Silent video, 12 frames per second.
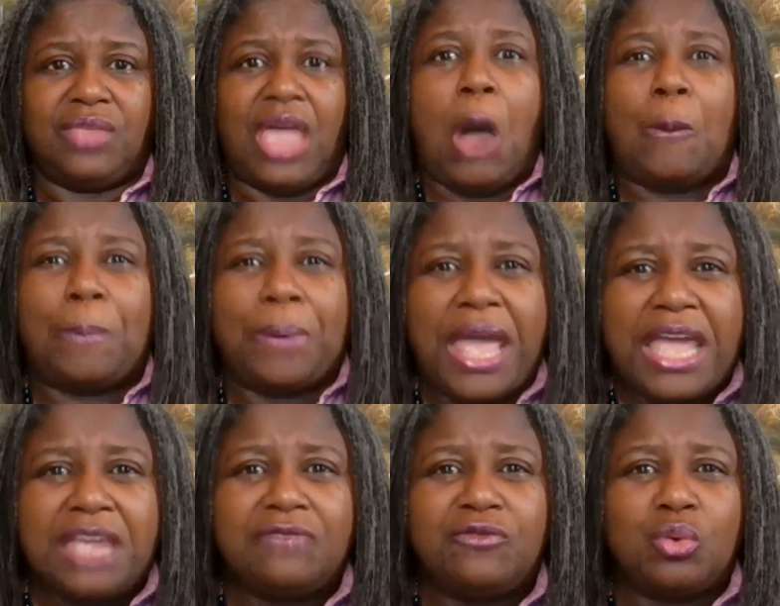how
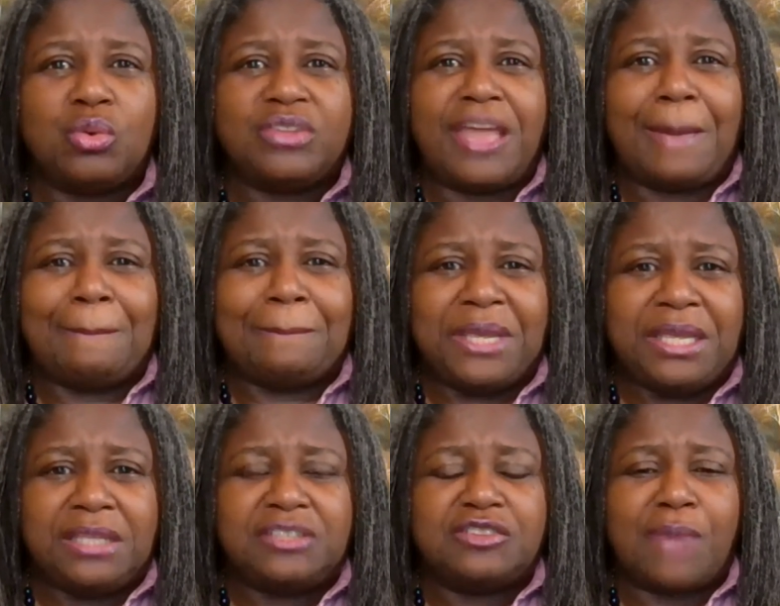painful would that
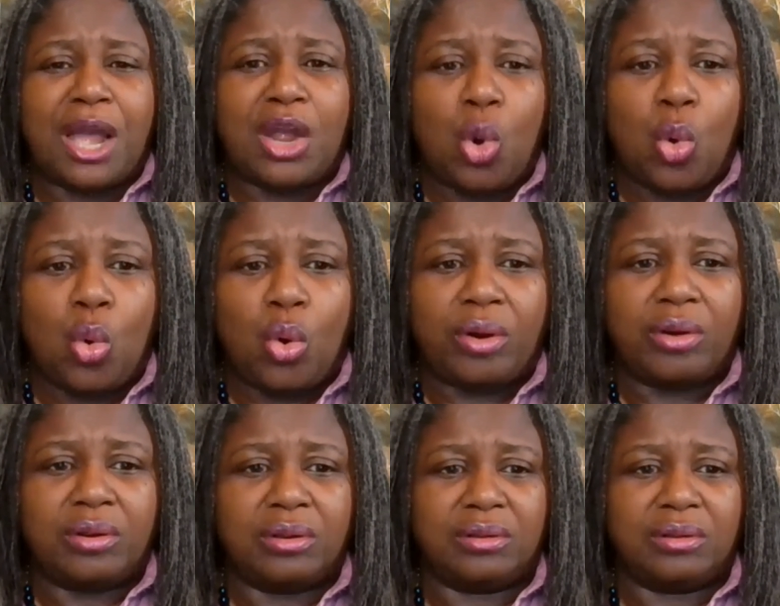be to my core?